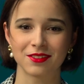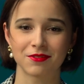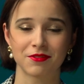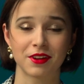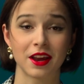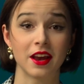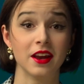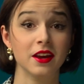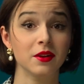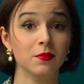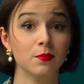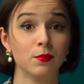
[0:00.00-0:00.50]
of
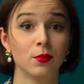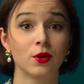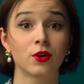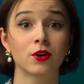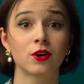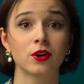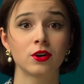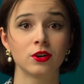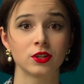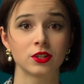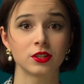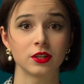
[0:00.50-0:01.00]
get
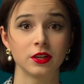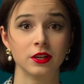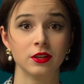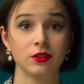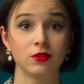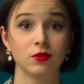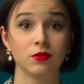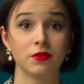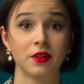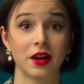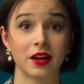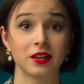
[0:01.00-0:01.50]
immersed
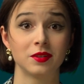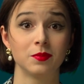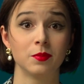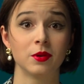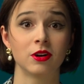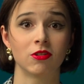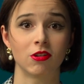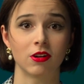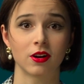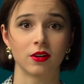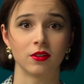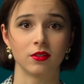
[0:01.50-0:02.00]
into that
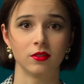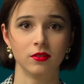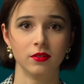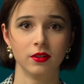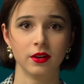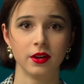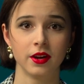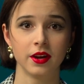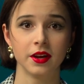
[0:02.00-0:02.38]
miracle.